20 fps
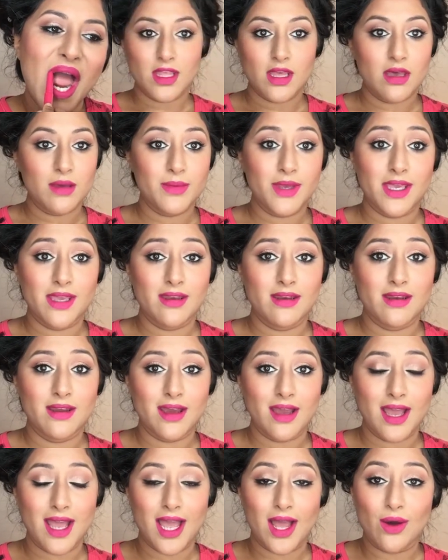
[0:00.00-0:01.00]
I mean,
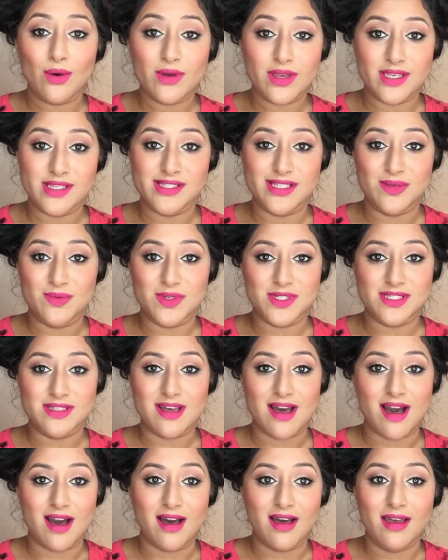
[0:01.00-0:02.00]
how easy was
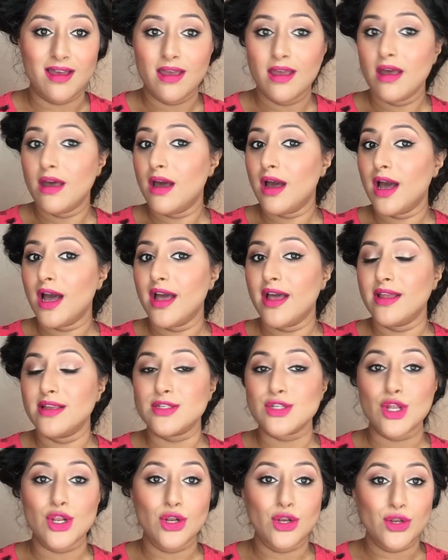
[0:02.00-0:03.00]
that?
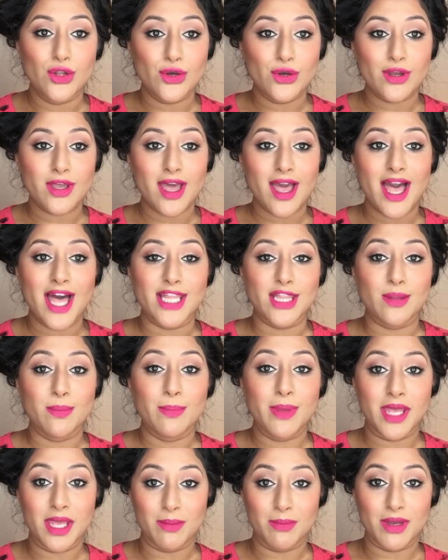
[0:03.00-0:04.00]
And look at the
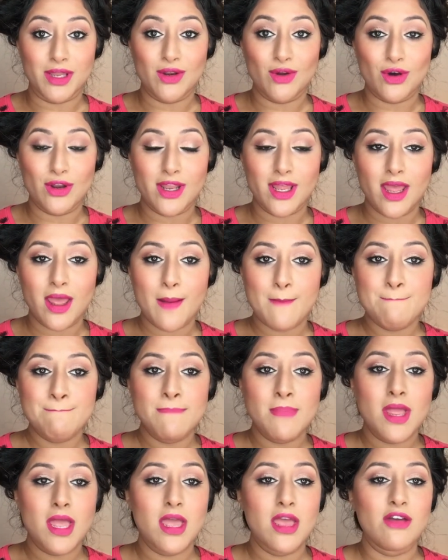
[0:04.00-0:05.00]
pigment on it.
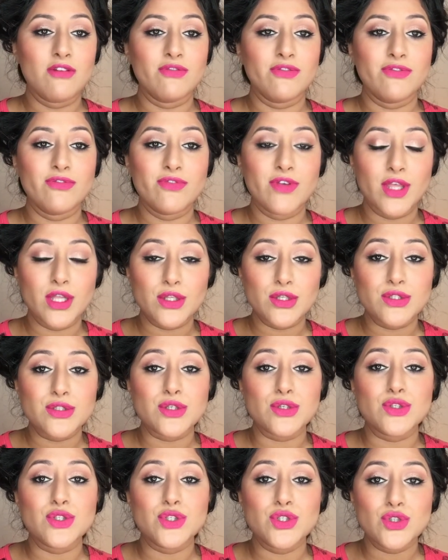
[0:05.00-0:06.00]
It feels
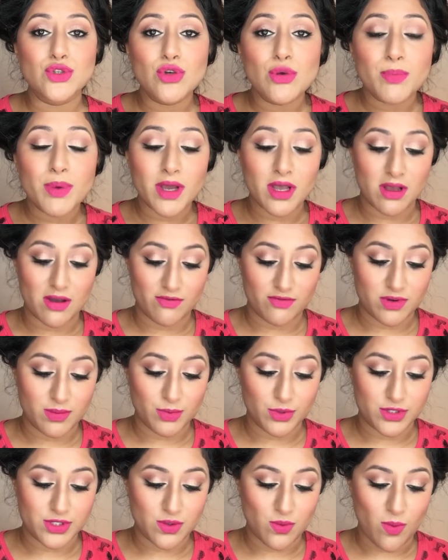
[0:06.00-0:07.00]
super
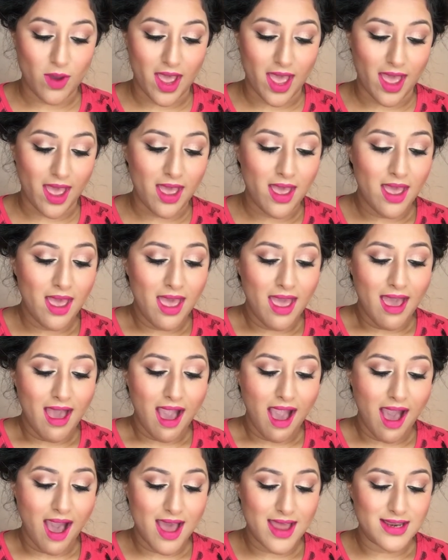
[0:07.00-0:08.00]
comfortable to wear,
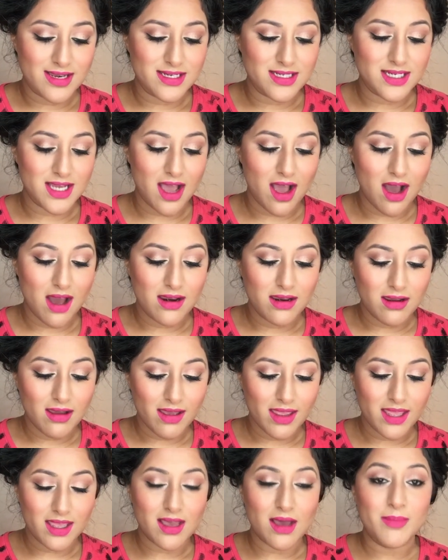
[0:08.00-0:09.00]
and
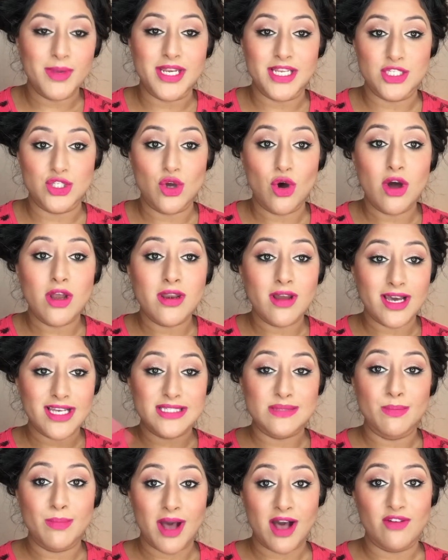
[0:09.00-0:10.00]
unlike, I mean, it's got a
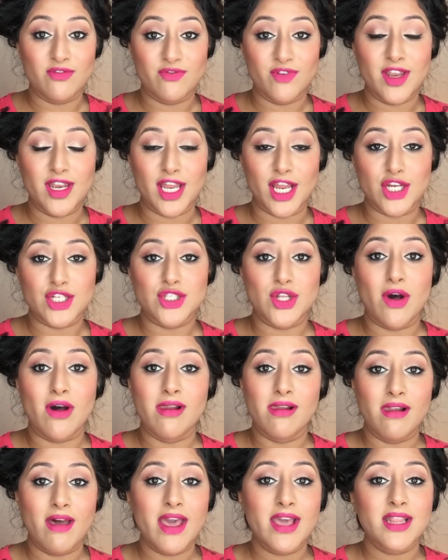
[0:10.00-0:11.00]
nice matte finish, so
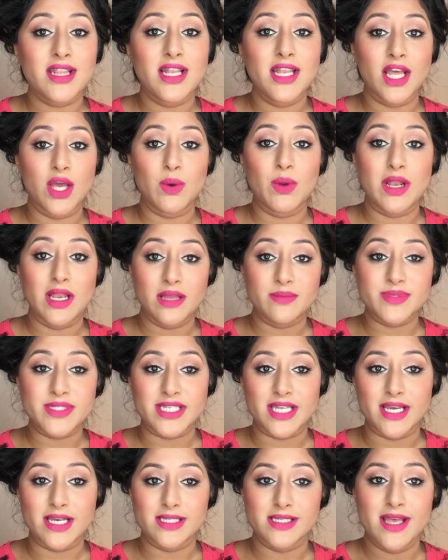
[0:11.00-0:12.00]
unlike the liquid
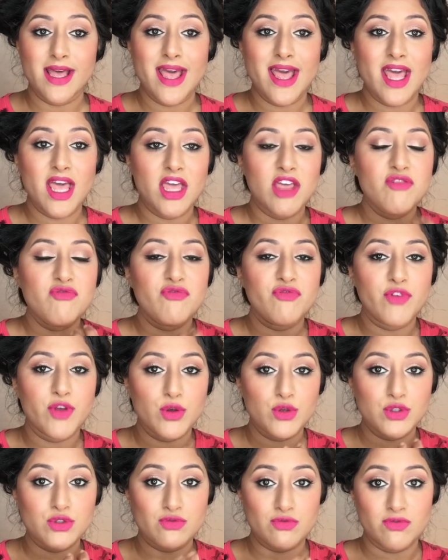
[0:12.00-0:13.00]
lipsticks, it
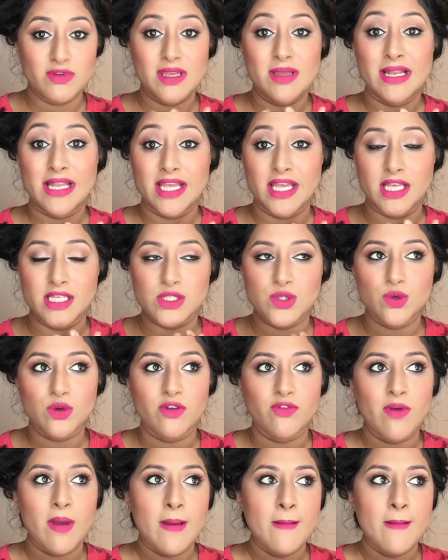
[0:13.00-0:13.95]
feels really sort of